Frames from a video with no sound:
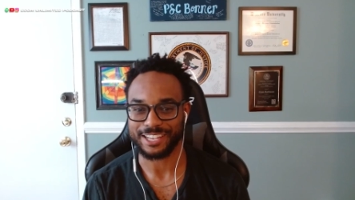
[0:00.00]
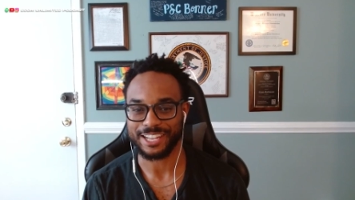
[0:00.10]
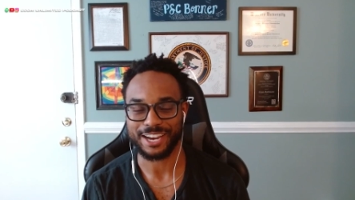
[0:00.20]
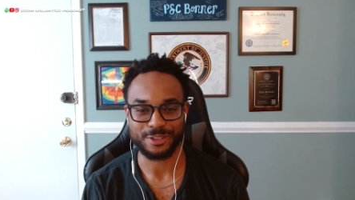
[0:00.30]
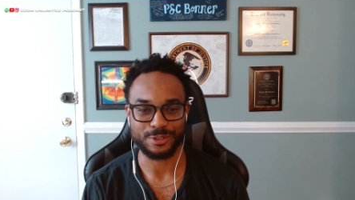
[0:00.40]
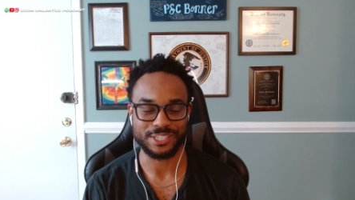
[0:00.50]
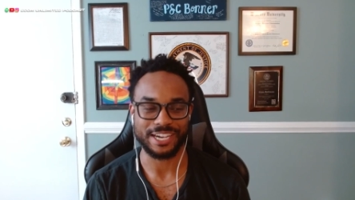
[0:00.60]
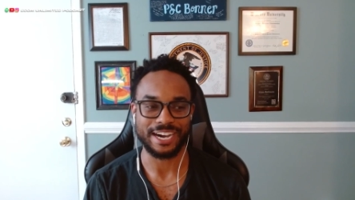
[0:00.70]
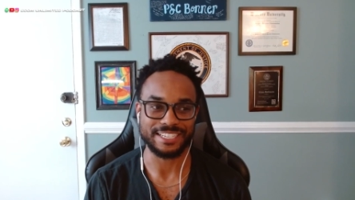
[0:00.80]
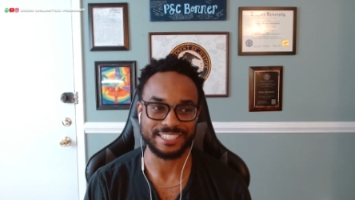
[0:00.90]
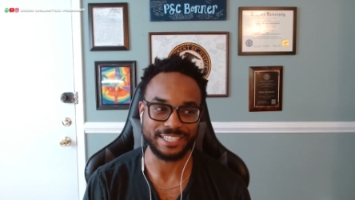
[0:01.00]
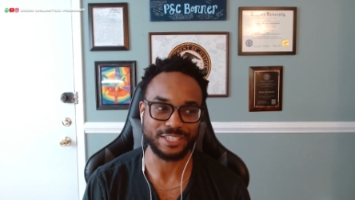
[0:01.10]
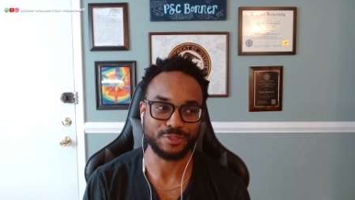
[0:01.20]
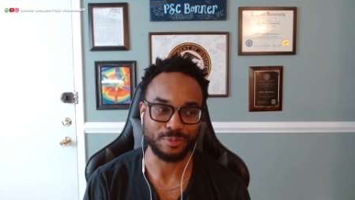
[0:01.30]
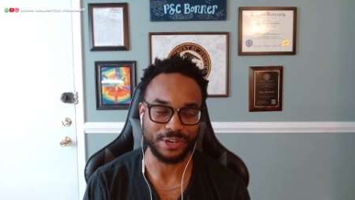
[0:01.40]
a lot of those guys, at
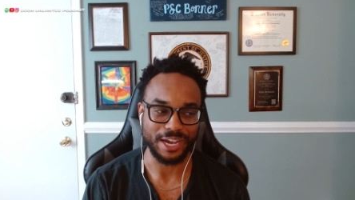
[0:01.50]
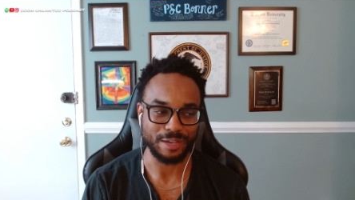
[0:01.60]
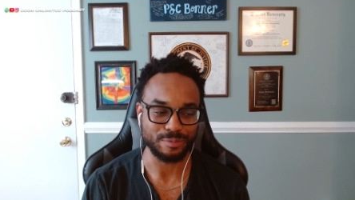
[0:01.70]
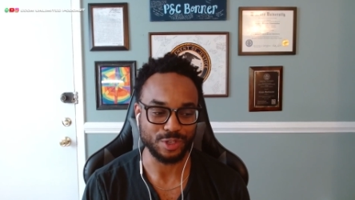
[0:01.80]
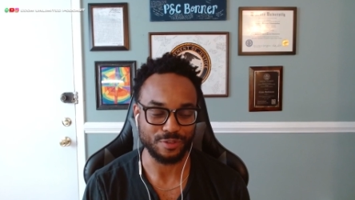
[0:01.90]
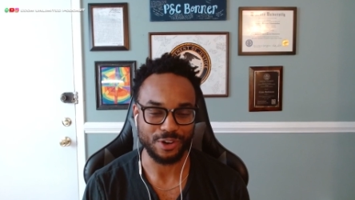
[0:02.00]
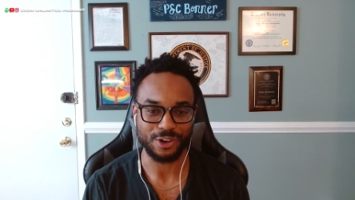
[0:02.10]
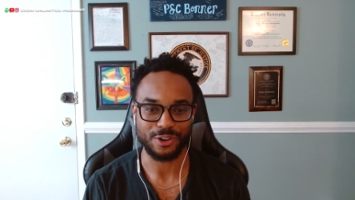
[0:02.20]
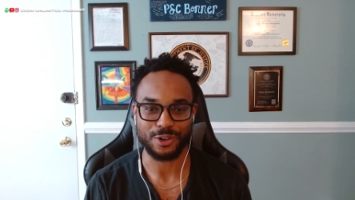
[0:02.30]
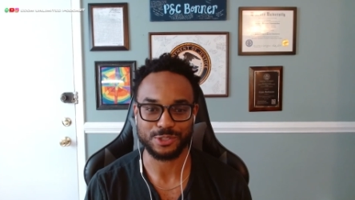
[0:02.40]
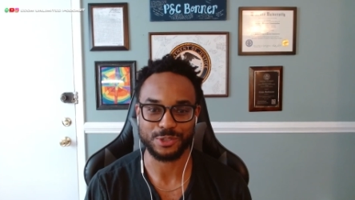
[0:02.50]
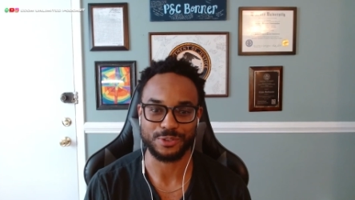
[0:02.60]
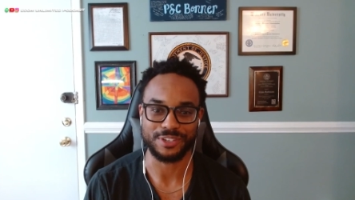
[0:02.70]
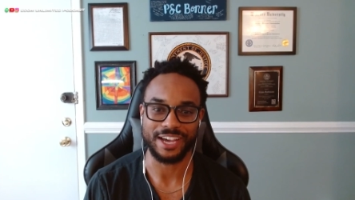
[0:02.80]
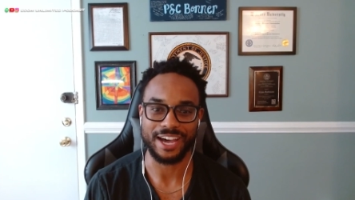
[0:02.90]
least from what I observe, are
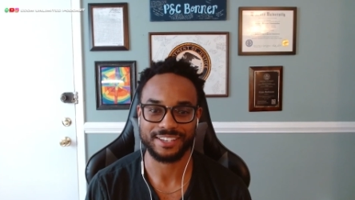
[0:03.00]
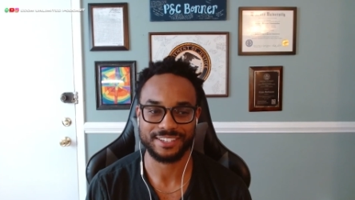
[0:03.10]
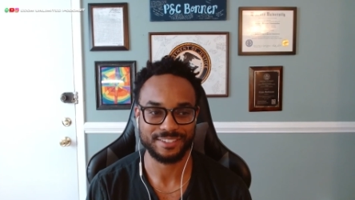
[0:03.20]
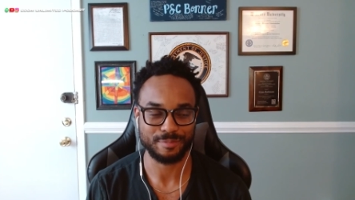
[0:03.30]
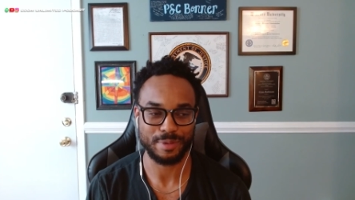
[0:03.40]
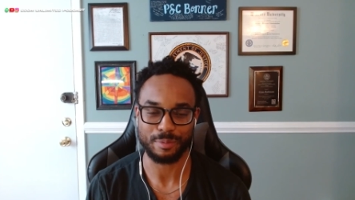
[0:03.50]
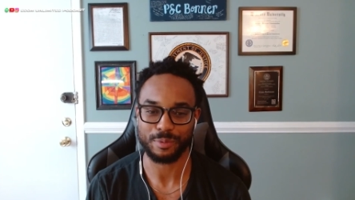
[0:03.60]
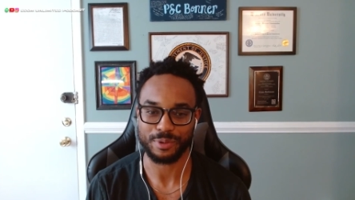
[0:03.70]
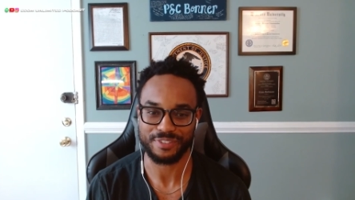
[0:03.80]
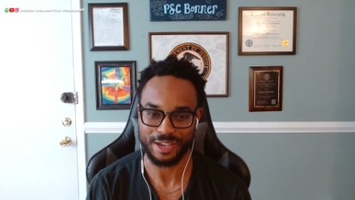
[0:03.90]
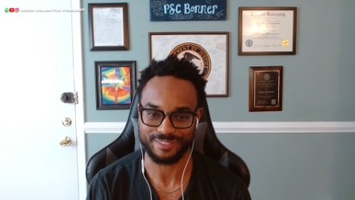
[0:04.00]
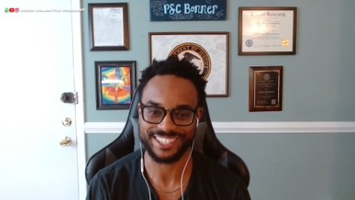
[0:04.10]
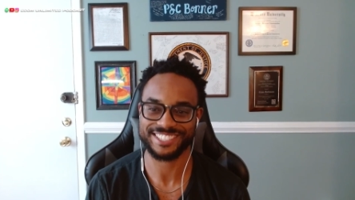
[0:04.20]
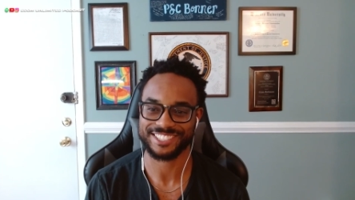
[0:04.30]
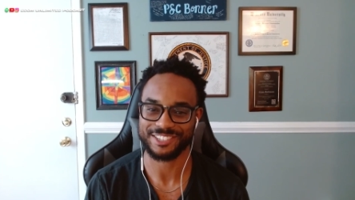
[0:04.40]
also not people with
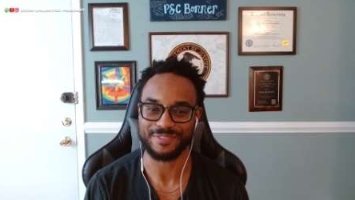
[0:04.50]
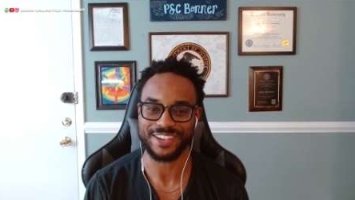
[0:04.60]
families, so it